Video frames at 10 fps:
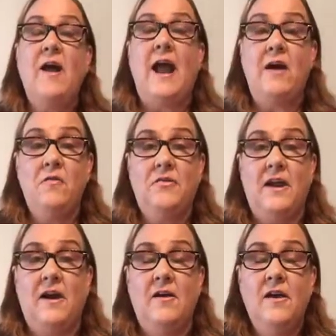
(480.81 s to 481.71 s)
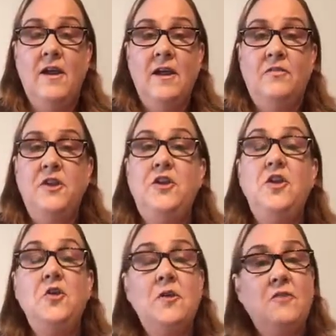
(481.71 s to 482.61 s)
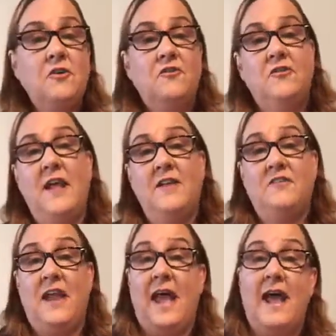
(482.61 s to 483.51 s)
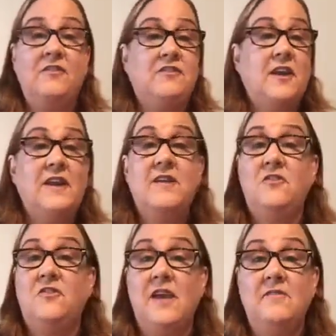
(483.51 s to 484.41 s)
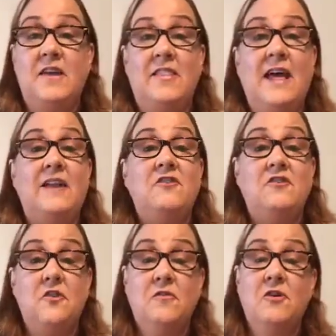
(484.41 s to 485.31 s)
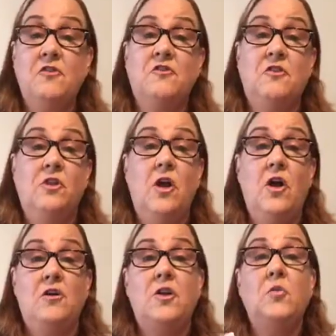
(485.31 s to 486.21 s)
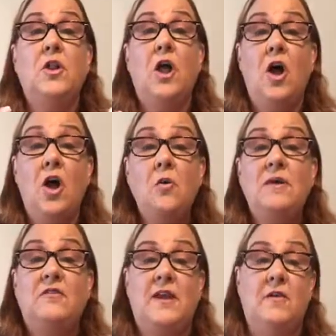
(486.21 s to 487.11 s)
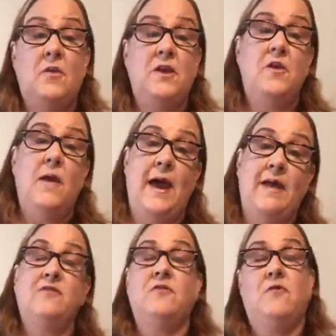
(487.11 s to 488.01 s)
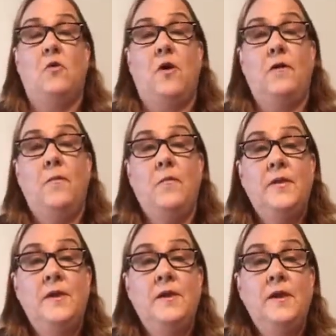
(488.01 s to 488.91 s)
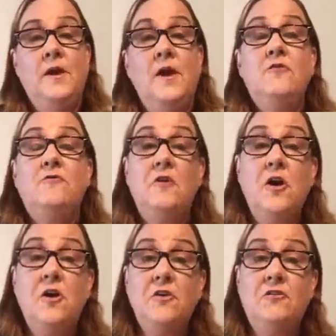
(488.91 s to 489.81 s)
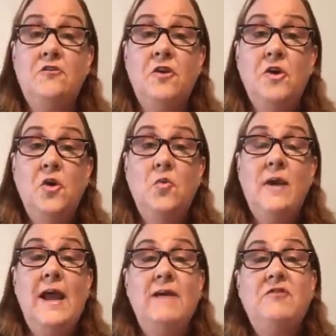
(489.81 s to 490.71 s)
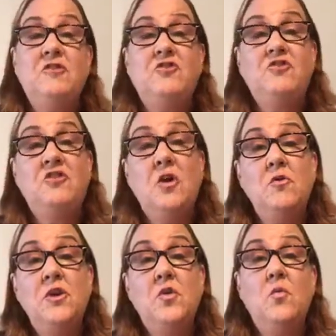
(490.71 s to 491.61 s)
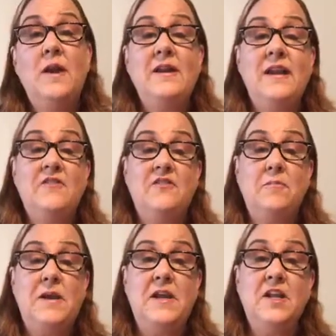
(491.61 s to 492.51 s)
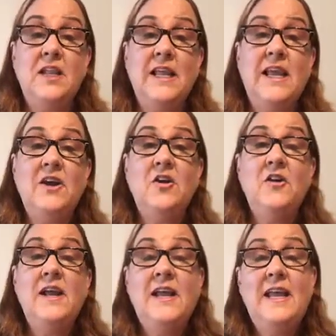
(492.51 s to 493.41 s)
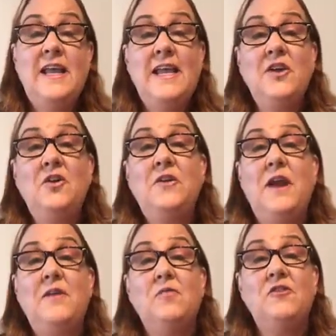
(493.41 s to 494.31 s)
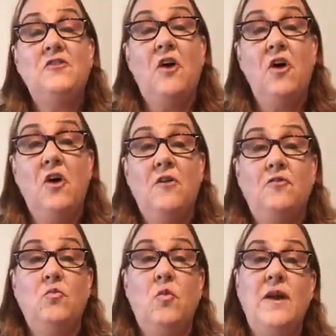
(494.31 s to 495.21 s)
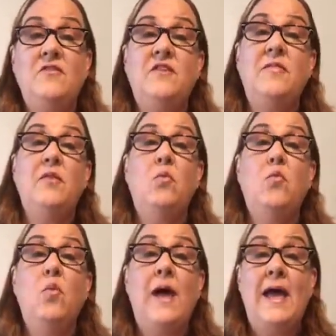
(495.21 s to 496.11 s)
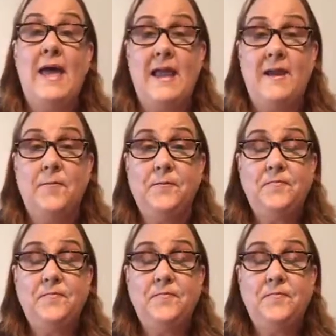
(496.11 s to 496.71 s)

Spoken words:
out there. The universe says, ask and it is given. That is universal law. You will always get what you ask for. First, we have to show you what needs to be cleared, healed, and resolved, what is in the way.